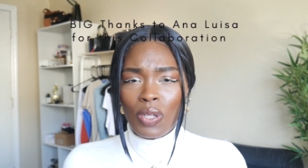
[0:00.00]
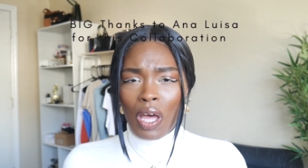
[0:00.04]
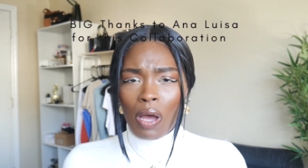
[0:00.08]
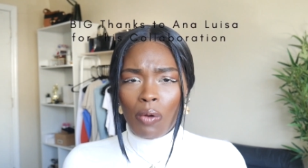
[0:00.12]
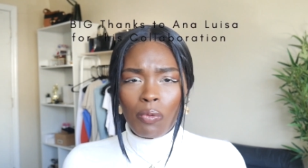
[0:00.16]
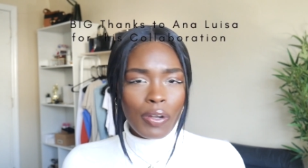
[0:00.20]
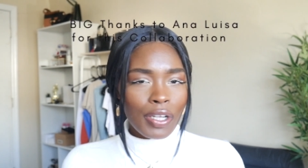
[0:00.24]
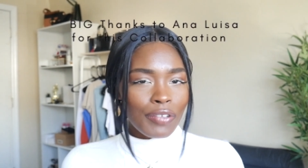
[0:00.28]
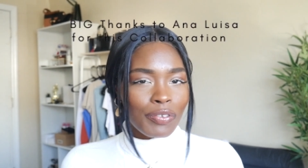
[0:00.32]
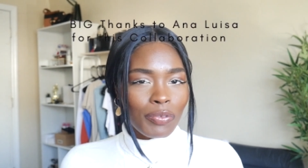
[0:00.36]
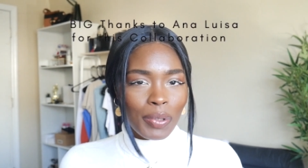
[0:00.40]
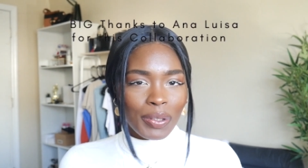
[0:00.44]
So
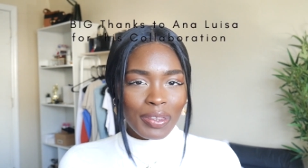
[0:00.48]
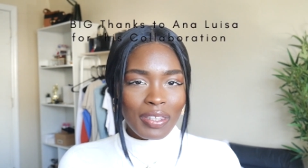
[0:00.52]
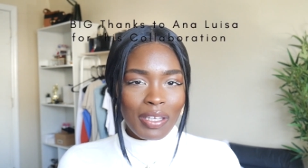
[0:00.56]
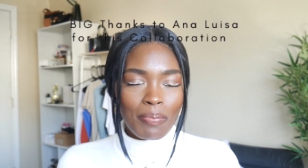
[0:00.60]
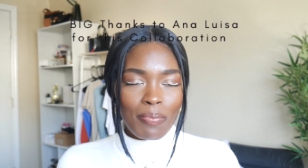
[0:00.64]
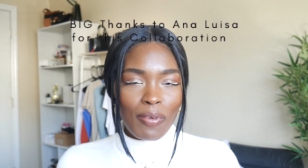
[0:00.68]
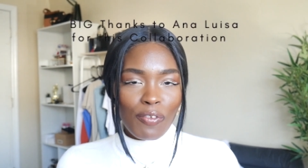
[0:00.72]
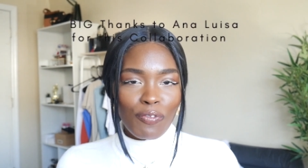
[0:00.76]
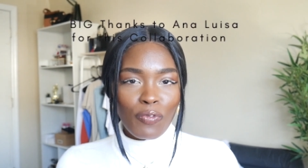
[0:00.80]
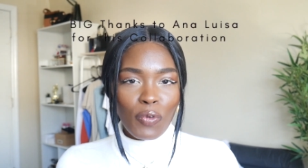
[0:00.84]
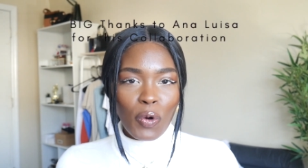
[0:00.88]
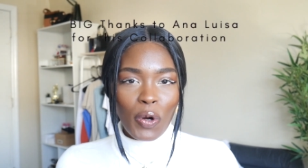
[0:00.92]
I worked with
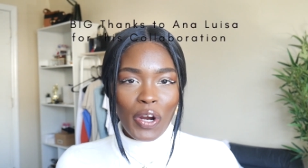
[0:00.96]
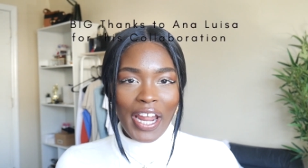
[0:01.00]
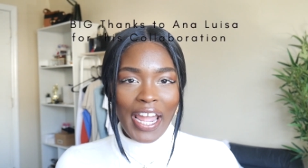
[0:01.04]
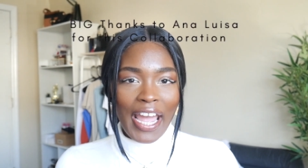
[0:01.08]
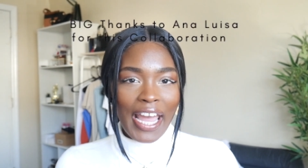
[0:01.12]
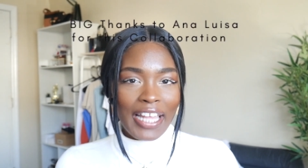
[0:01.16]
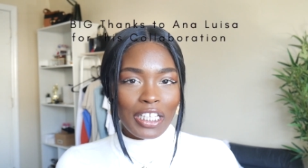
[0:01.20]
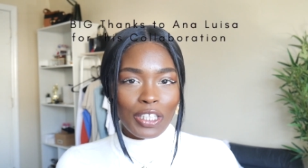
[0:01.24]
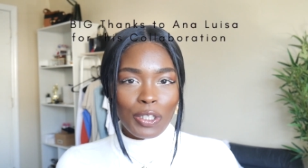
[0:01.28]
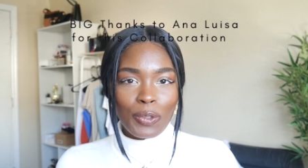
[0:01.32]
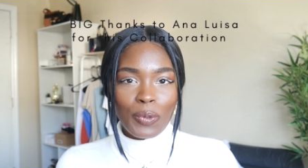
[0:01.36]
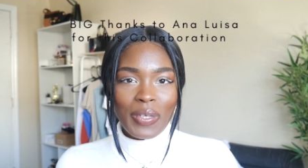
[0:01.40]
them before.
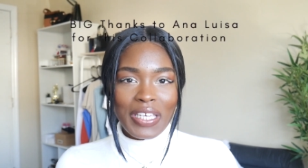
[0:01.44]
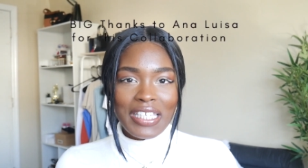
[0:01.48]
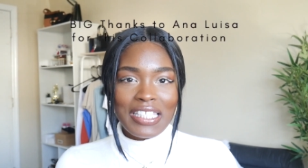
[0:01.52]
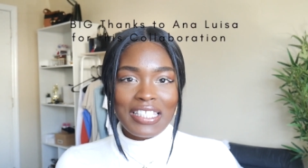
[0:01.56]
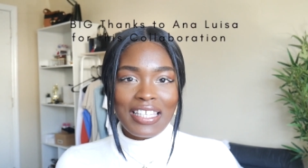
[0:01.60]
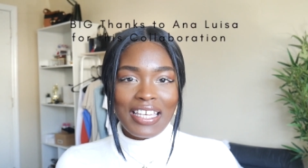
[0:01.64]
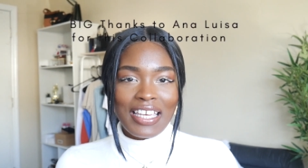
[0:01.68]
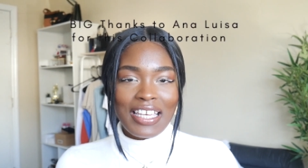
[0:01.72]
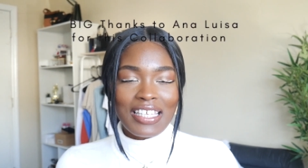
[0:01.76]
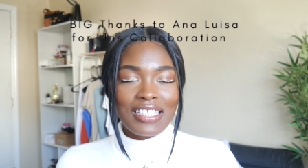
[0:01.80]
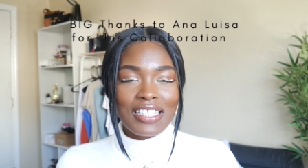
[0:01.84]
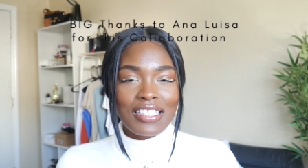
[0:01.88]
Ana
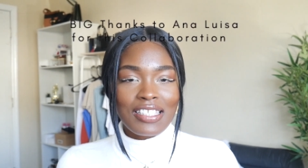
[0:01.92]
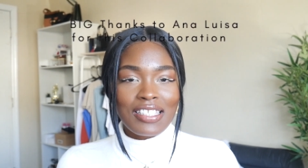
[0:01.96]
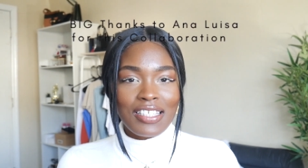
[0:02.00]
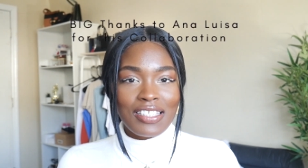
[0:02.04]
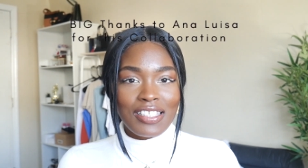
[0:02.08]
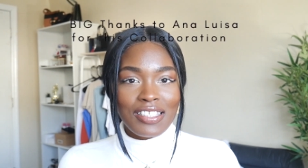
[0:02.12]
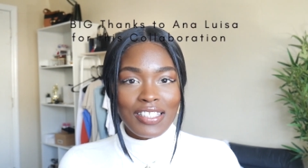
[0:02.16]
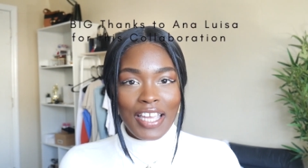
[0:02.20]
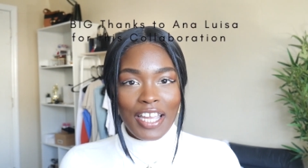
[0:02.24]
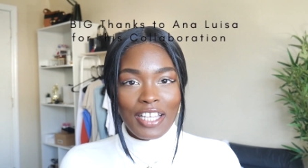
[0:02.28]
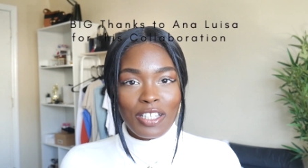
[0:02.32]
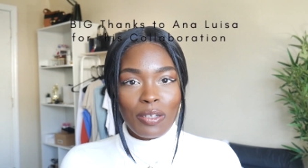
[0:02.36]
Luisa is a
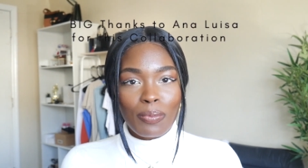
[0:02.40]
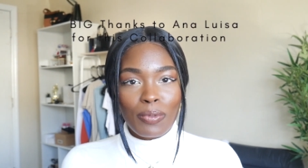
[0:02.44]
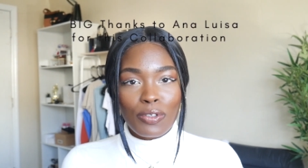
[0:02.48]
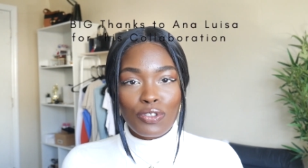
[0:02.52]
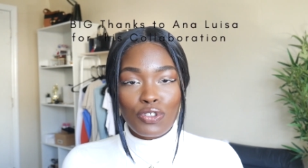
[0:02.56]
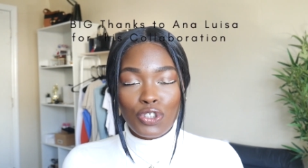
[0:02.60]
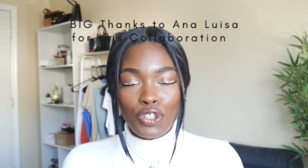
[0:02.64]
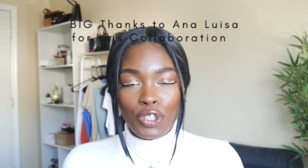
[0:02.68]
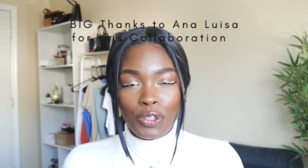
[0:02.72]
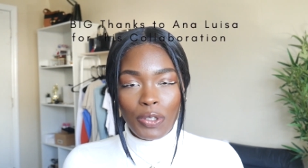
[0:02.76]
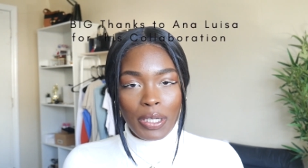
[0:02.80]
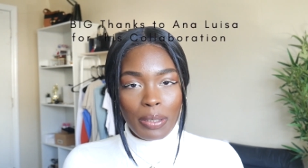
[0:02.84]

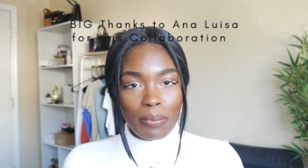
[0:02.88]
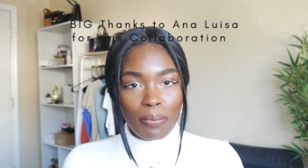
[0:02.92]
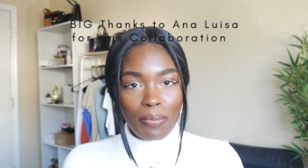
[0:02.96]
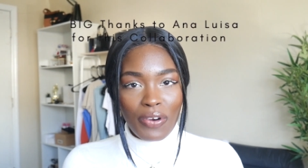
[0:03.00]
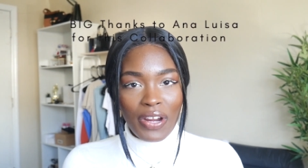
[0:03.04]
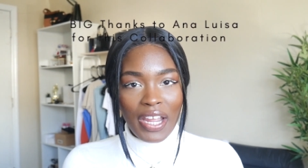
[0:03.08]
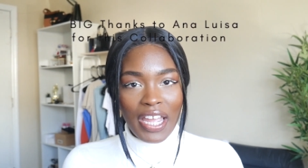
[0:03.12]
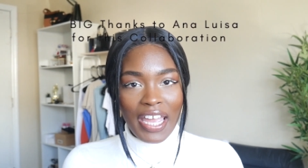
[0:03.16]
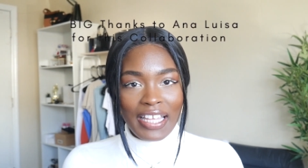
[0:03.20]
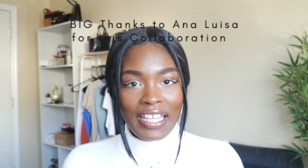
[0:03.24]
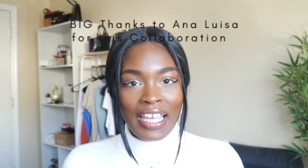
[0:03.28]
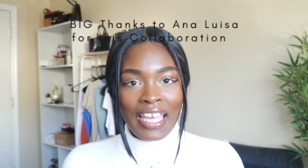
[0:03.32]
sustainable jewelry
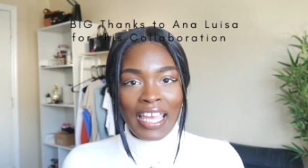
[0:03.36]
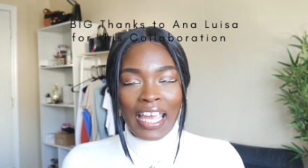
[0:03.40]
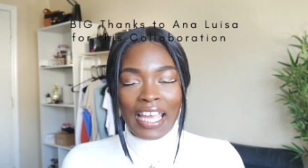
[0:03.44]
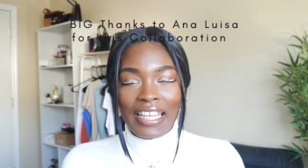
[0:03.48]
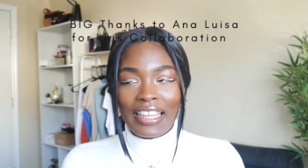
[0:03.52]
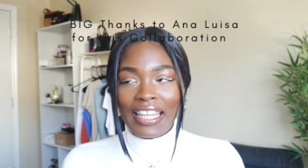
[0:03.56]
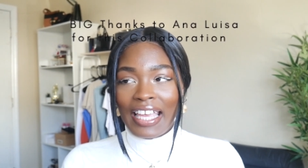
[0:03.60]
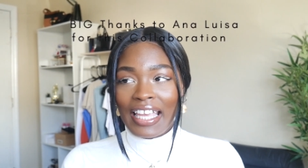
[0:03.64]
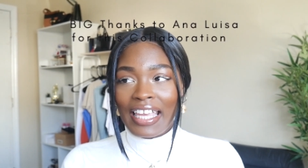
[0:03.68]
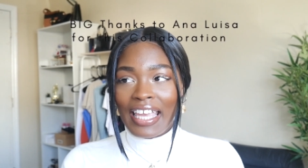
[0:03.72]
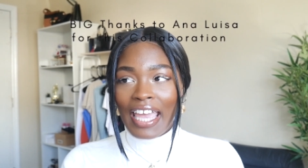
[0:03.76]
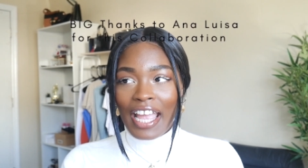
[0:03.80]
brand
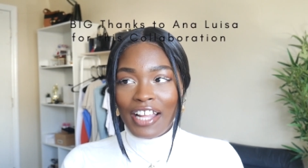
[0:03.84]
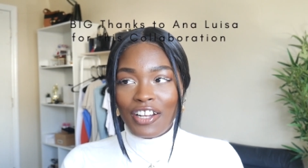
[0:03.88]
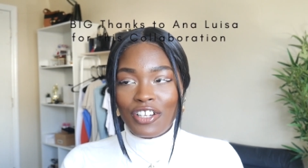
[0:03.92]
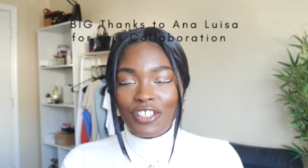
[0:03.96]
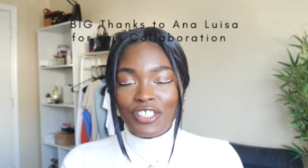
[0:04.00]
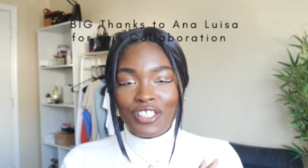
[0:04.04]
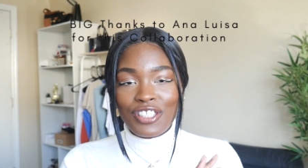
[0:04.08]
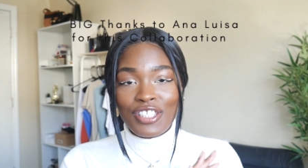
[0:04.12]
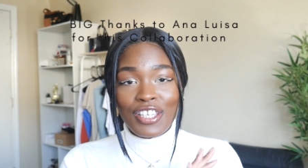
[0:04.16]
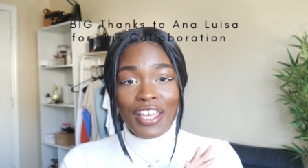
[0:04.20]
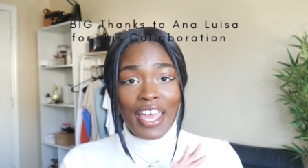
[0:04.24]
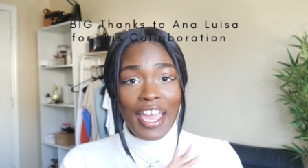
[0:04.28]
that
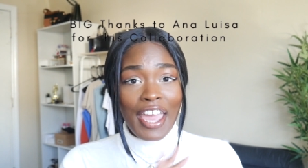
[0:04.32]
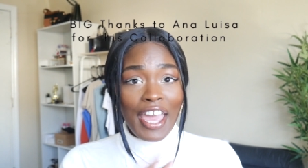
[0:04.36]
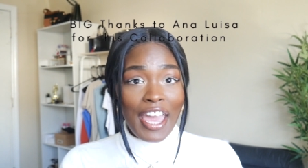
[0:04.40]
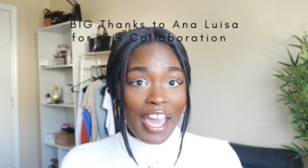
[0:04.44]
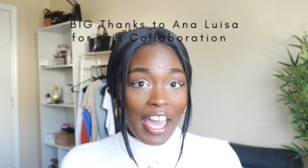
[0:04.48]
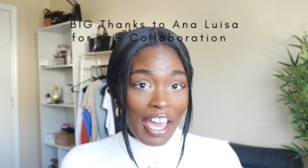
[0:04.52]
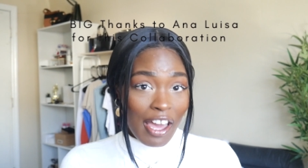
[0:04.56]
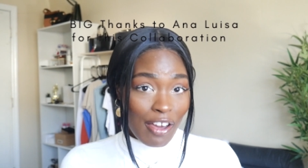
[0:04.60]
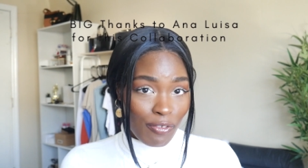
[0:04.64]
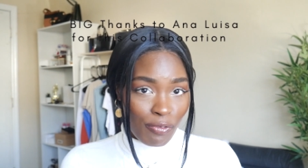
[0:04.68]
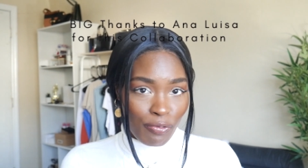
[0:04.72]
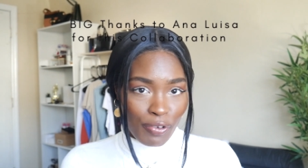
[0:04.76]
caters to
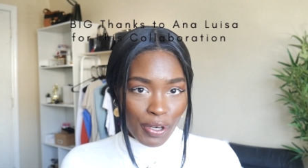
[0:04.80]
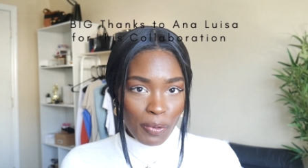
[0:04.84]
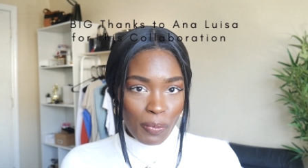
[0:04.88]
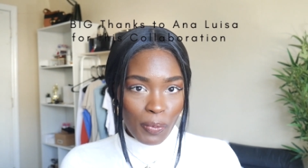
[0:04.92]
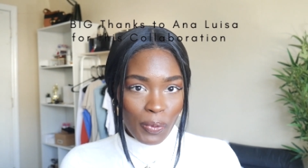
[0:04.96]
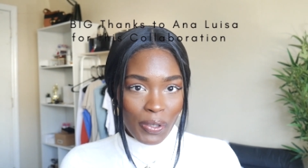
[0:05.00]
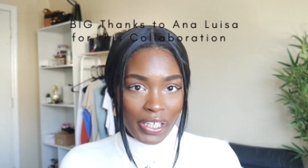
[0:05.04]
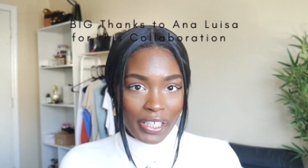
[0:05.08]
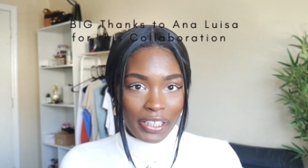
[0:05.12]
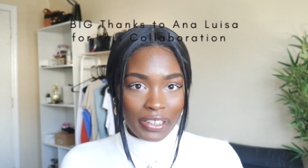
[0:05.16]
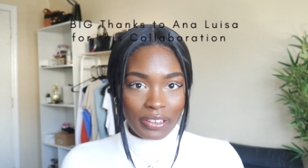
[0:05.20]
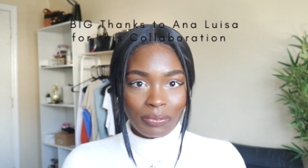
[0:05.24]

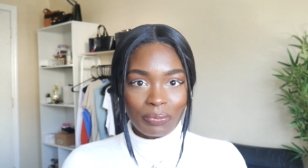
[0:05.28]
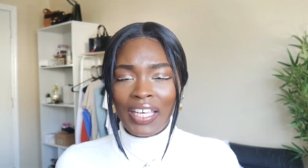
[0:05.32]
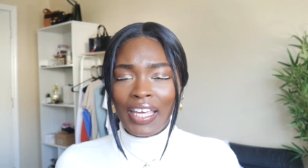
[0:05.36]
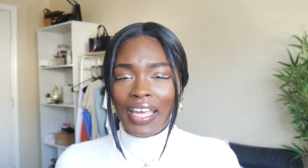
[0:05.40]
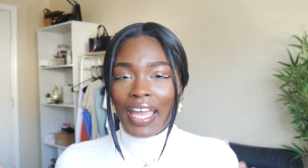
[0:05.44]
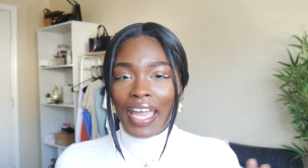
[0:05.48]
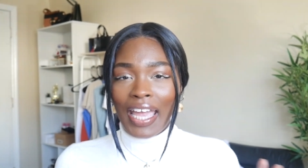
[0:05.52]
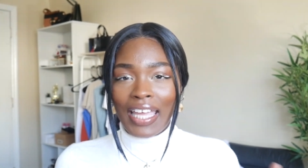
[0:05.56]
everyone.